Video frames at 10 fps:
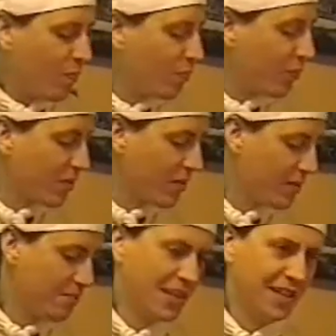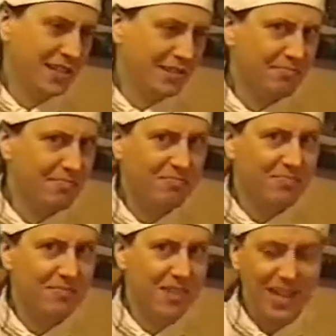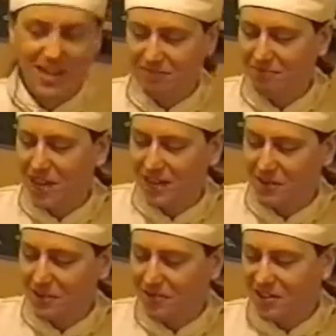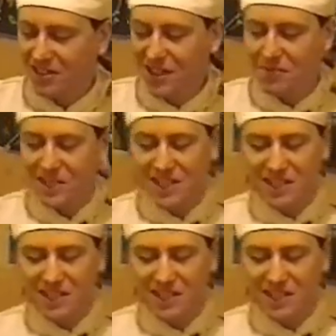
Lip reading: Because, you know, hand to mouth contamination and all that.